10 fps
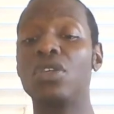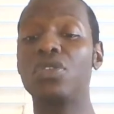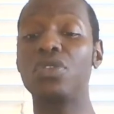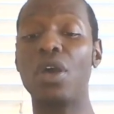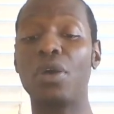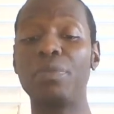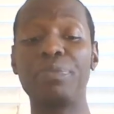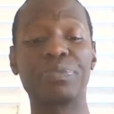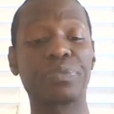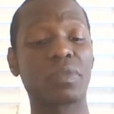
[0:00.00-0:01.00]
So
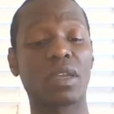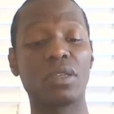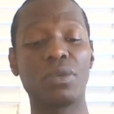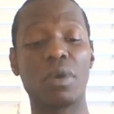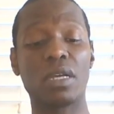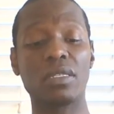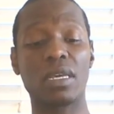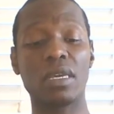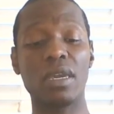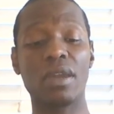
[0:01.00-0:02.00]
you all
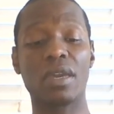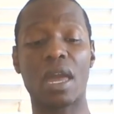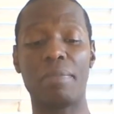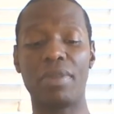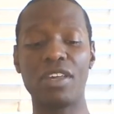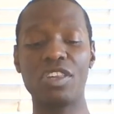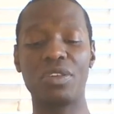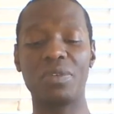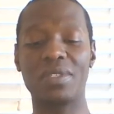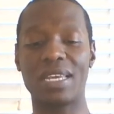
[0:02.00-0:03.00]
take care. God bless
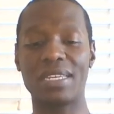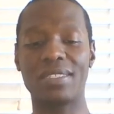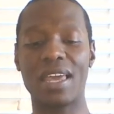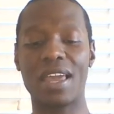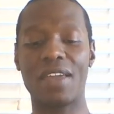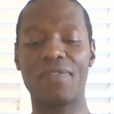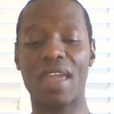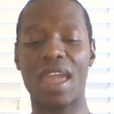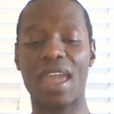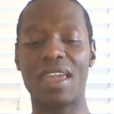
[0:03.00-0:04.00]
you. Stay safe.
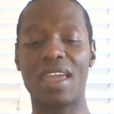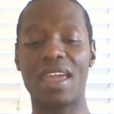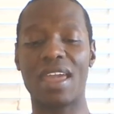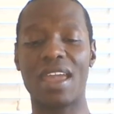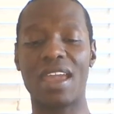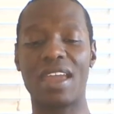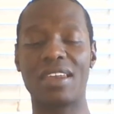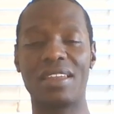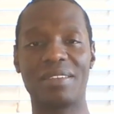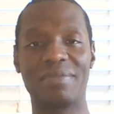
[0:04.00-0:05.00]

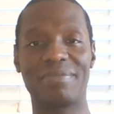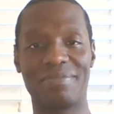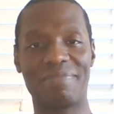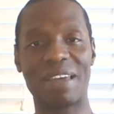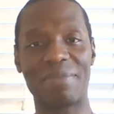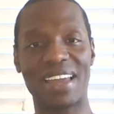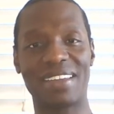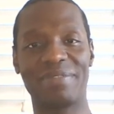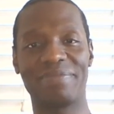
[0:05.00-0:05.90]
And bye-bye.